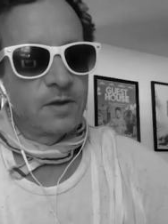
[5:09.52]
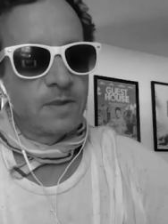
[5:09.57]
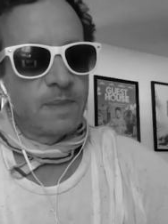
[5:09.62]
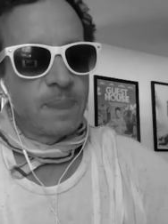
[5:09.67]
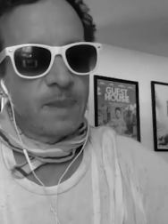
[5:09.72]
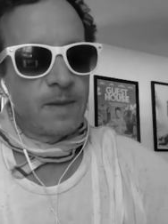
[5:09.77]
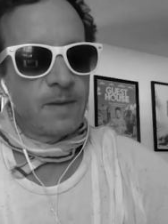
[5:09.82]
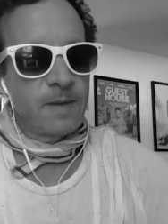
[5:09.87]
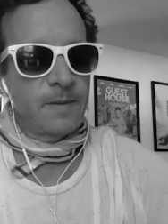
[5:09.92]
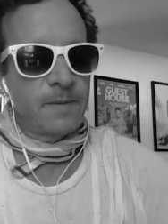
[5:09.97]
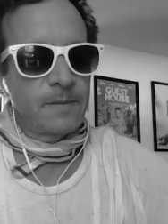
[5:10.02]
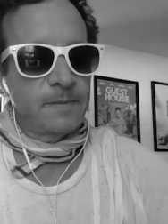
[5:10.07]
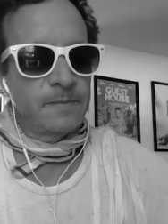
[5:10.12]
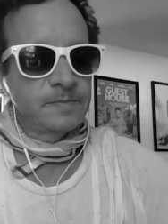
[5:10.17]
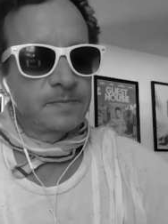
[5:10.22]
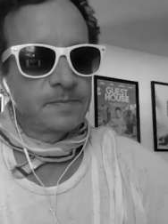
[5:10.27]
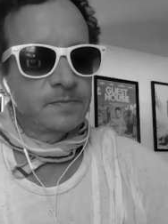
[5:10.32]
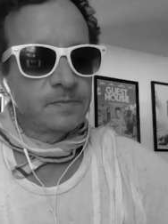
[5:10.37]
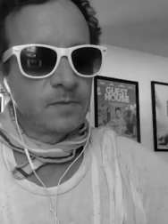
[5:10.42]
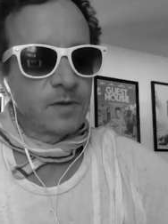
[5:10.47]

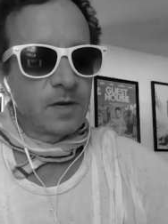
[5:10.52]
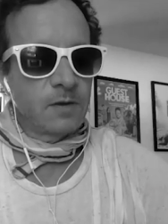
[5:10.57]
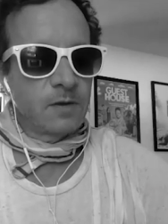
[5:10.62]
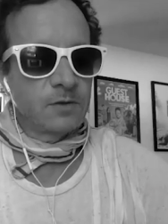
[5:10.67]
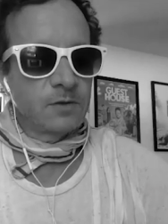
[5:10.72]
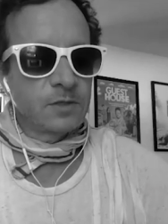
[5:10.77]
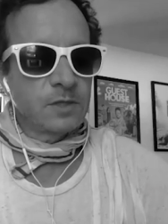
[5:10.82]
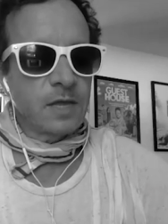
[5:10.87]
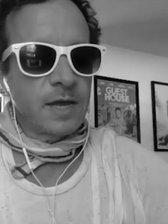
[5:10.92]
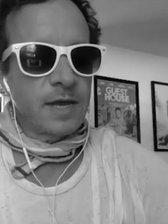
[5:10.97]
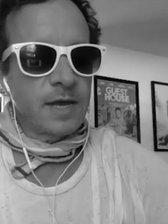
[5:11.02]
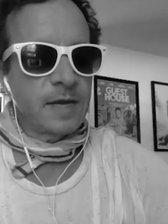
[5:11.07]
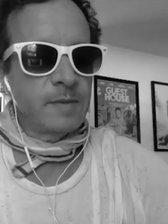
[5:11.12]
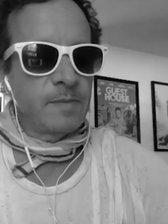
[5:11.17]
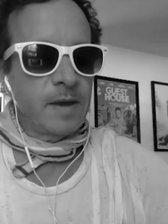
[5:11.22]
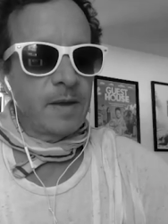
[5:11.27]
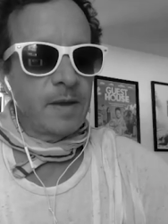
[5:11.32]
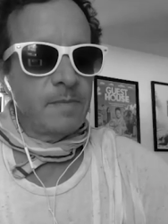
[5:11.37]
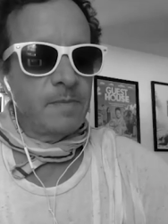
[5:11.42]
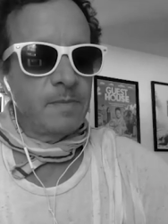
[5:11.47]
um, when I was lying in
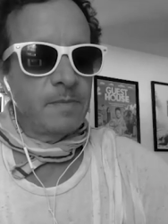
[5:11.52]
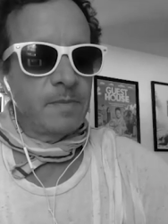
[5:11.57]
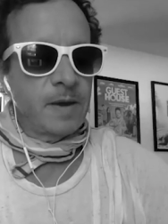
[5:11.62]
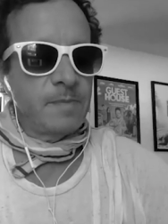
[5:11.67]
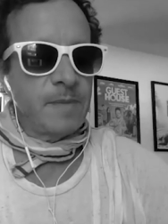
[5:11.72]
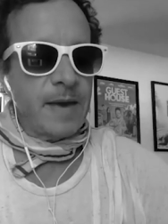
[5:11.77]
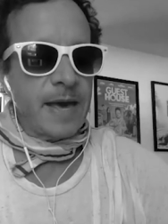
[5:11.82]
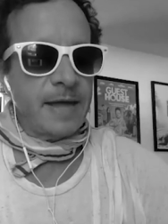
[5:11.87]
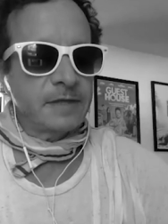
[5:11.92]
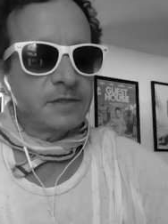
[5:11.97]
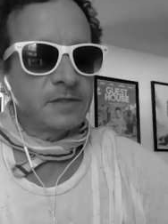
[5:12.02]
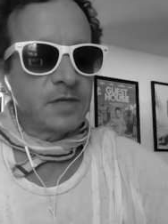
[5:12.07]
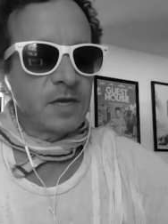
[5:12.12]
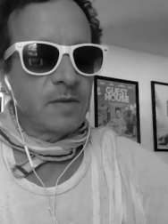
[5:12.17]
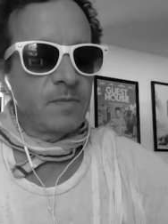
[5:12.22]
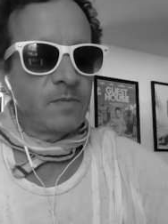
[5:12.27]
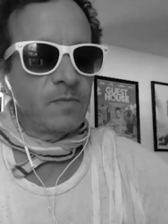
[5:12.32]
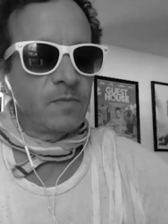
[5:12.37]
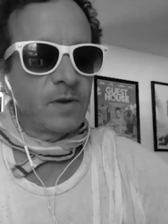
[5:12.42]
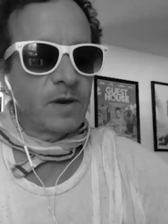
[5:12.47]
my my
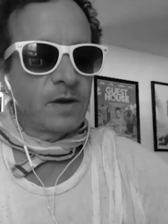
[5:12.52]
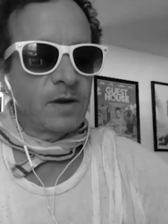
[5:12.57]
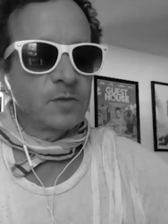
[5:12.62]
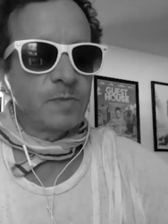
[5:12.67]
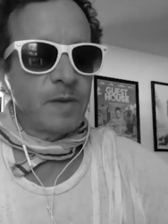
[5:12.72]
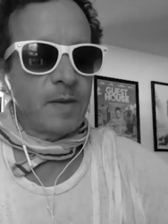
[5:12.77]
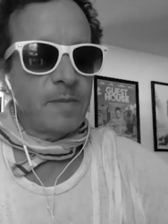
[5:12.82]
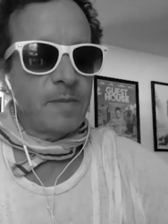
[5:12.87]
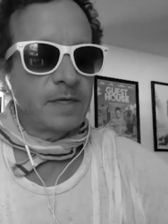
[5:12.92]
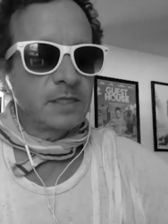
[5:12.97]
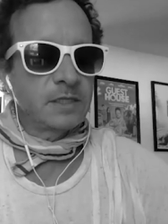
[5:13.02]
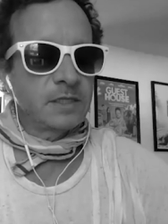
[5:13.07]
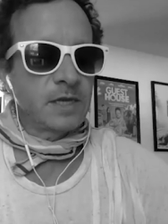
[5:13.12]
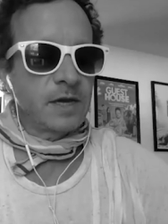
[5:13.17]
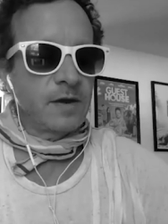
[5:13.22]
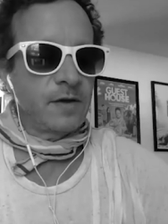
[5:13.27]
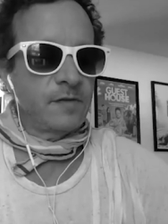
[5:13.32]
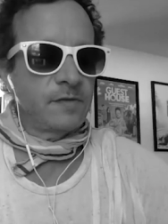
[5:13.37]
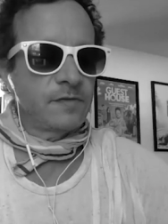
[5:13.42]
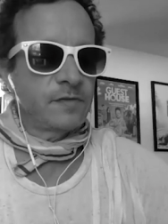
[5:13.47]
bathtub when I was by
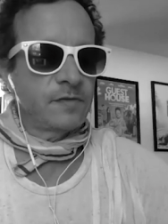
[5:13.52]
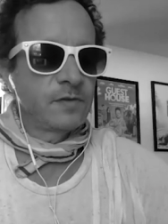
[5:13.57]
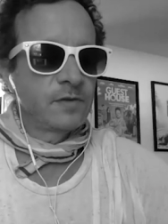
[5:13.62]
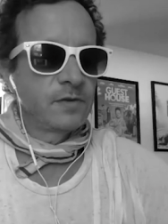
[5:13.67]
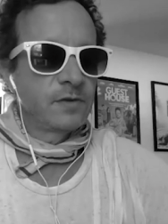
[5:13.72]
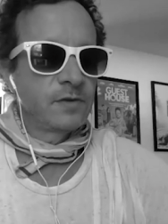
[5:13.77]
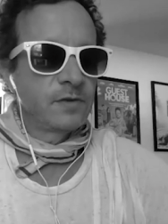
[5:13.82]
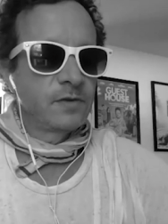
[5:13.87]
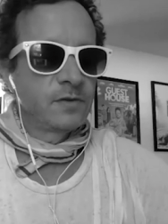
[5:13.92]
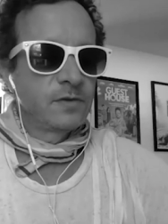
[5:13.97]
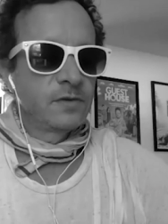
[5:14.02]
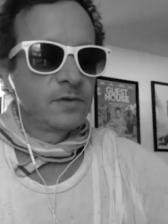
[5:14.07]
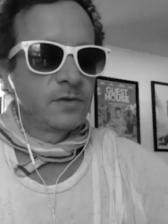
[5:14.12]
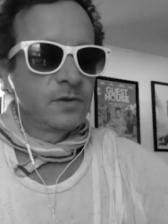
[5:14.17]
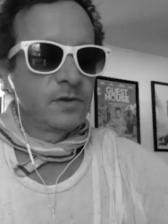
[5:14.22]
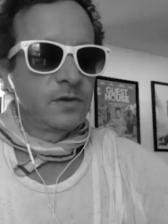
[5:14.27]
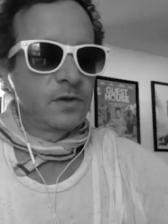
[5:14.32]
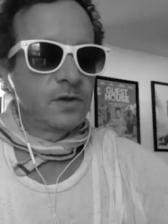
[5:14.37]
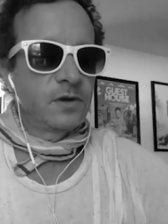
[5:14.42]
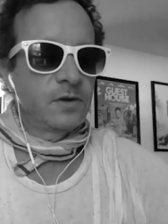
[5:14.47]
myself,
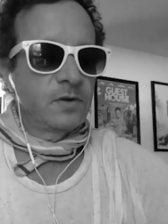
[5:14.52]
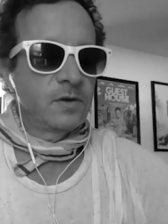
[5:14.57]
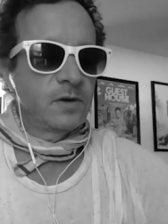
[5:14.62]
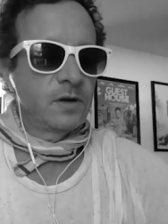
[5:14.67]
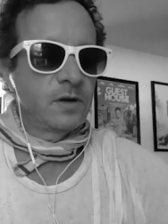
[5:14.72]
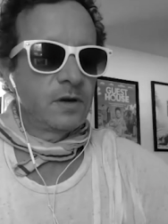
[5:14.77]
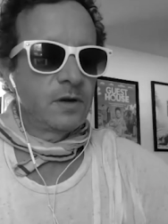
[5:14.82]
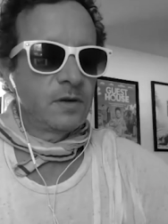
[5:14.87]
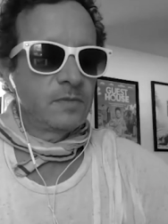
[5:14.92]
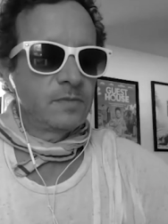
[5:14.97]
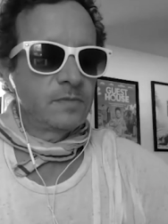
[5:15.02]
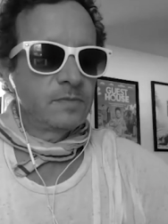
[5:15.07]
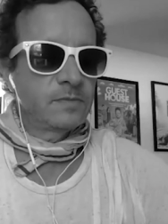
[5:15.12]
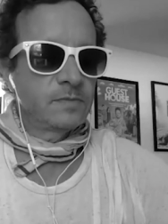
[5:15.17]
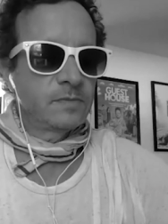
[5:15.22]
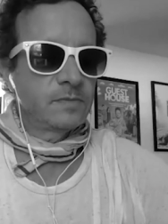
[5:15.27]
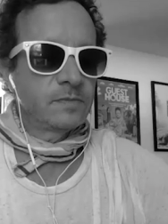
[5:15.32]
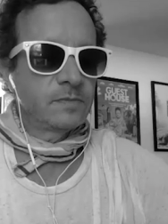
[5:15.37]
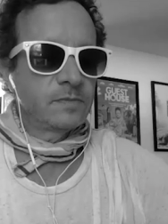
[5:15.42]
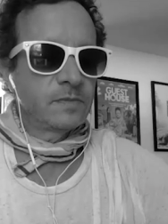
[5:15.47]
you know, um,
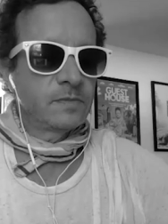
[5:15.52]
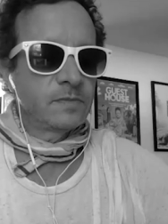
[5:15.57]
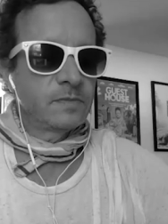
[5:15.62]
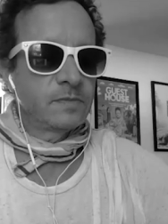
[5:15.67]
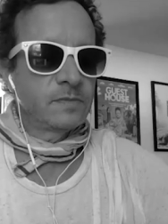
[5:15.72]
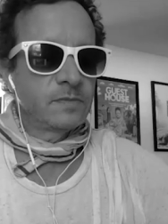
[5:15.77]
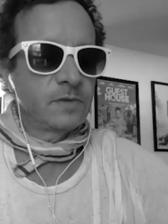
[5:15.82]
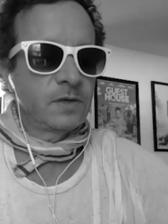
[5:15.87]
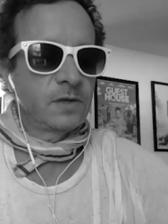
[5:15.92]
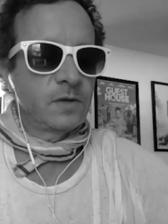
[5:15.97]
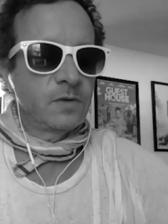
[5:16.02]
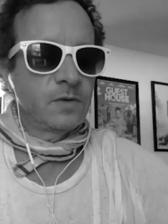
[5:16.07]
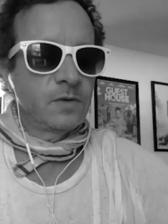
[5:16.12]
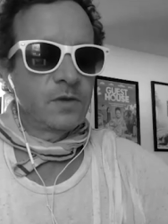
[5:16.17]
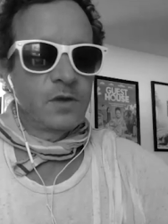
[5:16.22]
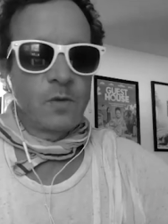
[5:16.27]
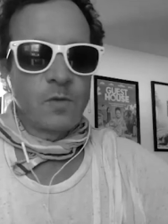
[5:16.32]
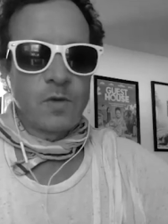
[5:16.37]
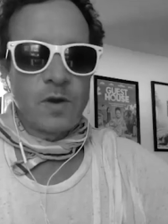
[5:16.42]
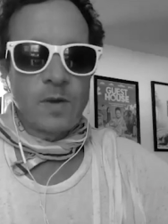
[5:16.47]
you know, with
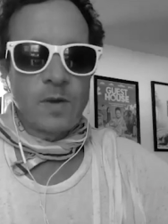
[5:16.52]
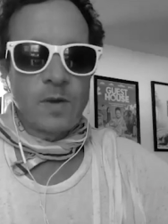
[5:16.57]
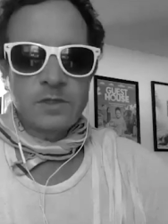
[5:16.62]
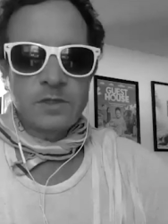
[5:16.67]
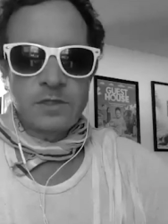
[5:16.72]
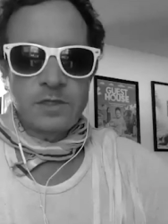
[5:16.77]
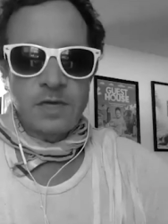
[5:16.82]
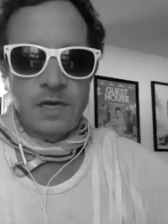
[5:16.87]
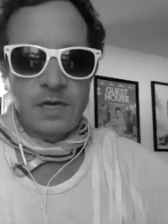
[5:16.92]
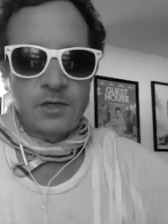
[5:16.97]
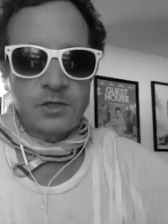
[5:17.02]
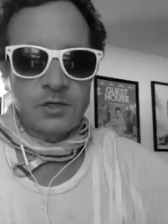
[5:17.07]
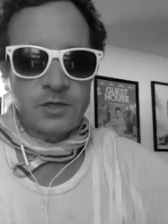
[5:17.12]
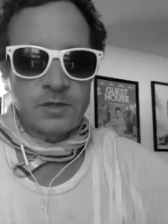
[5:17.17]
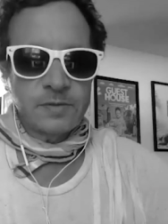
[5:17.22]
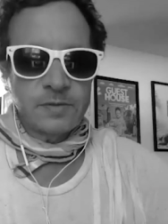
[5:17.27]
no representation.